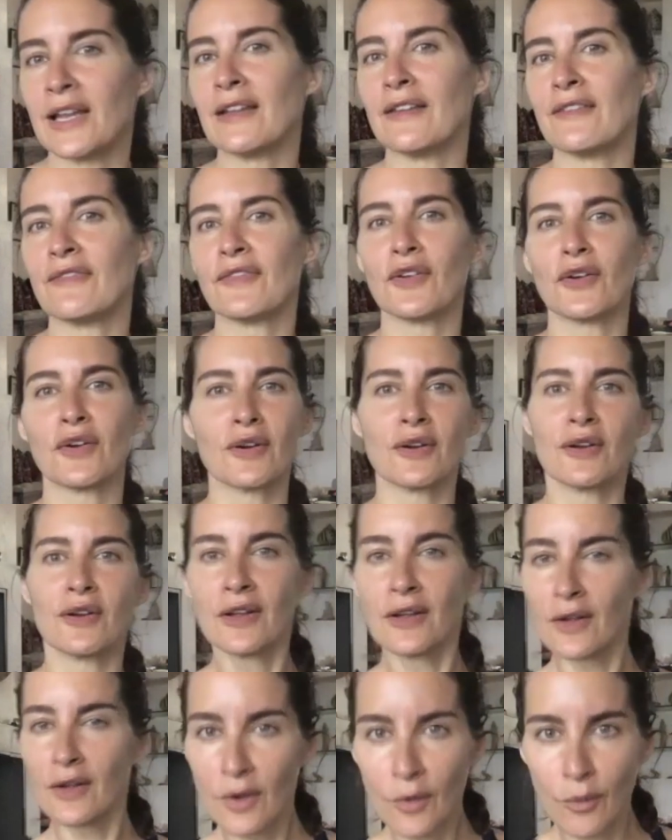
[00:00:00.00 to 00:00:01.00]
If you're
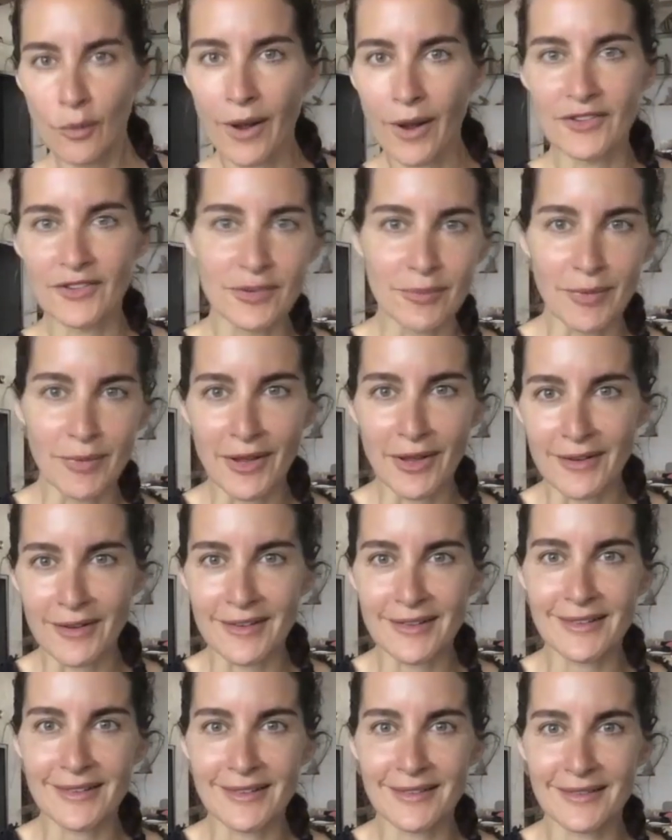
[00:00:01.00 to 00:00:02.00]
watching me on
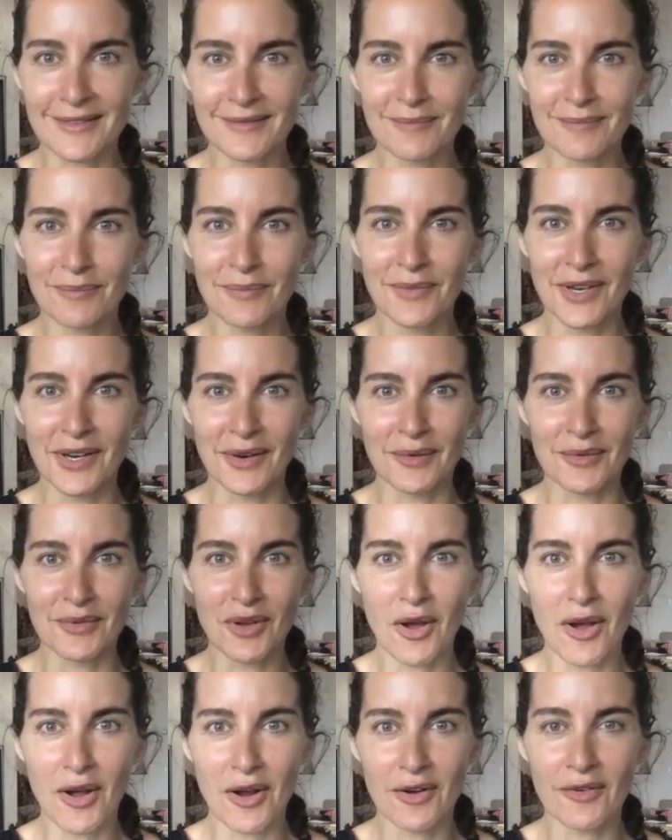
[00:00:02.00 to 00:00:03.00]
this,
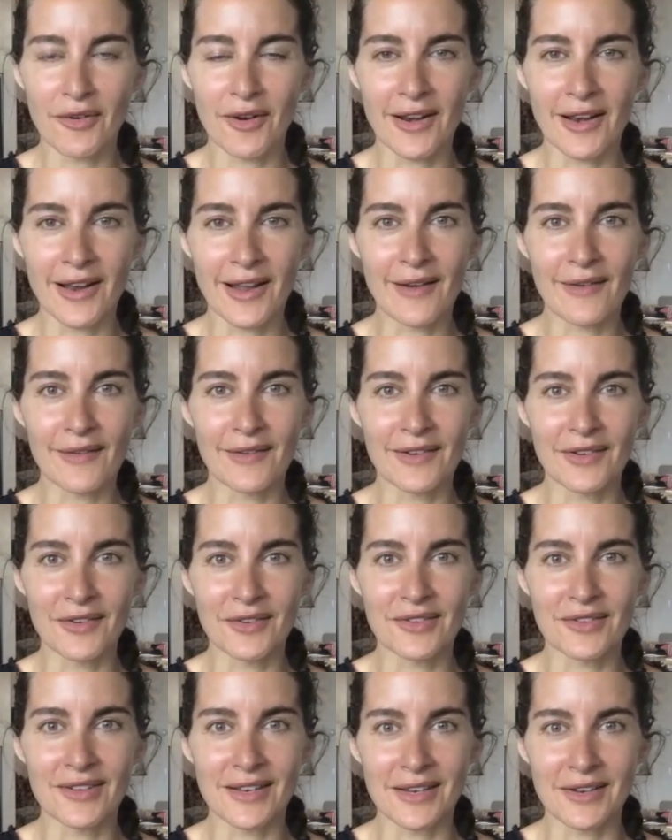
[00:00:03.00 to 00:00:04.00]
talk right now, and you're
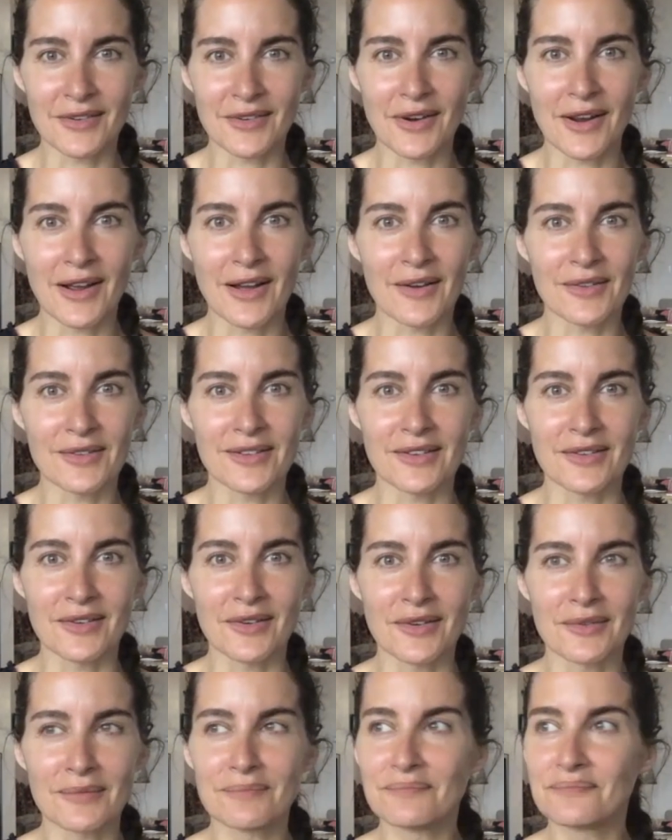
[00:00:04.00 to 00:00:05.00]
sitting in your house and
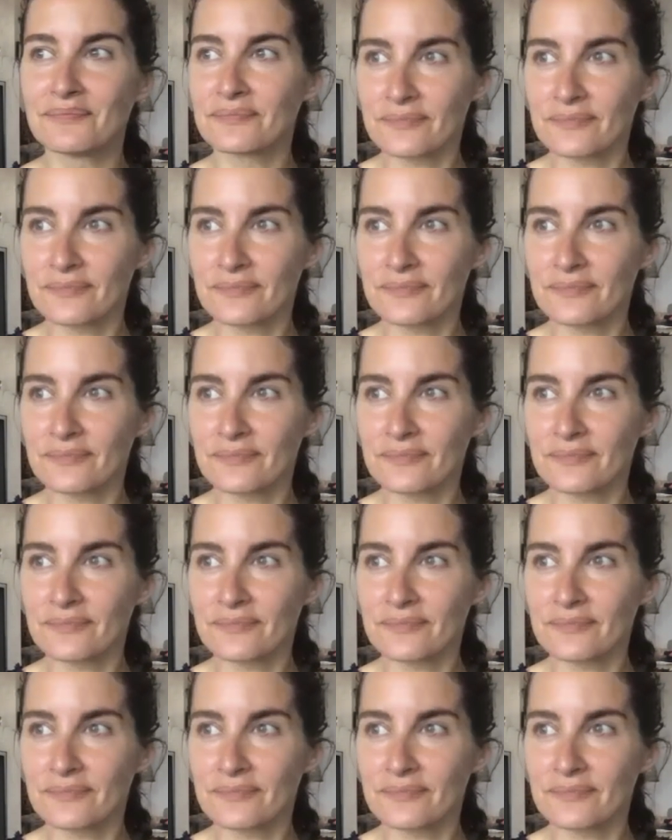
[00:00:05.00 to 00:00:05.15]
you're